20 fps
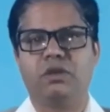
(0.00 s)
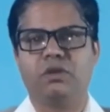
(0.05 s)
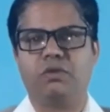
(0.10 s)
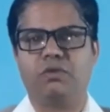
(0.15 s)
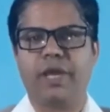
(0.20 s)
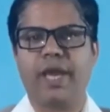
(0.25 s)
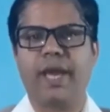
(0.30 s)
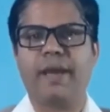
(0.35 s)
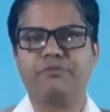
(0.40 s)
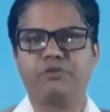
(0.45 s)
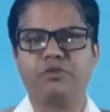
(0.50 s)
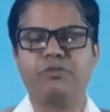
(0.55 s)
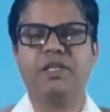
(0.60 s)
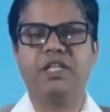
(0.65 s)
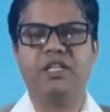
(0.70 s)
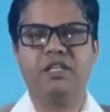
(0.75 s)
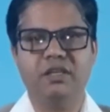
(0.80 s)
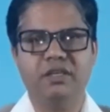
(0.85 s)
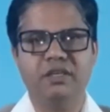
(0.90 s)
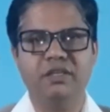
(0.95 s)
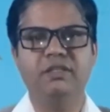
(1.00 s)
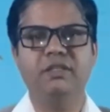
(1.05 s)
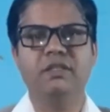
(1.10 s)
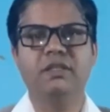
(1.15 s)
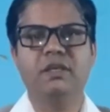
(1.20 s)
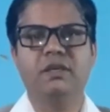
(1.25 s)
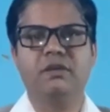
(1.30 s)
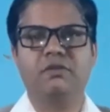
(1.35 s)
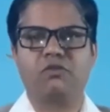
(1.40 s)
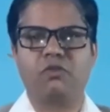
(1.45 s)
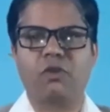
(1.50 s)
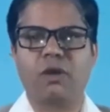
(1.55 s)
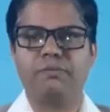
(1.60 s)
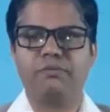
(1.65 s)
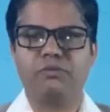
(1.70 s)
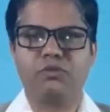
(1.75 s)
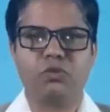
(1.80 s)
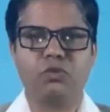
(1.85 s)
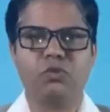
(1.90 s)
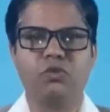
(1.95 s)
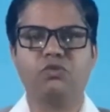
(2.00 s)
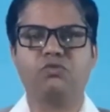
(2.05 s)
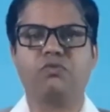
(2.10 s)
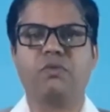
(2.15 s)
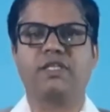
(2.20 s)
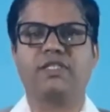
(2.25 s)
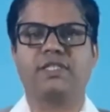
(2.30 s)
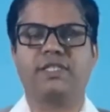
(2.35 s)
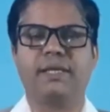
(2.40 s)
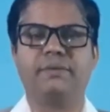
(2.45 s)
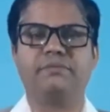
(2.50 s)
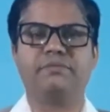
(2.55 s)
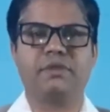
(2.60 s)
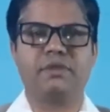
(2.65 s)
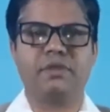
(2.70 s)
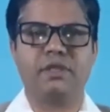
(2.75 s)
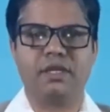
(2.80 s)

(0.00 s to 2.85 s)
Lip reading: We have to be learned from through WhatsApp.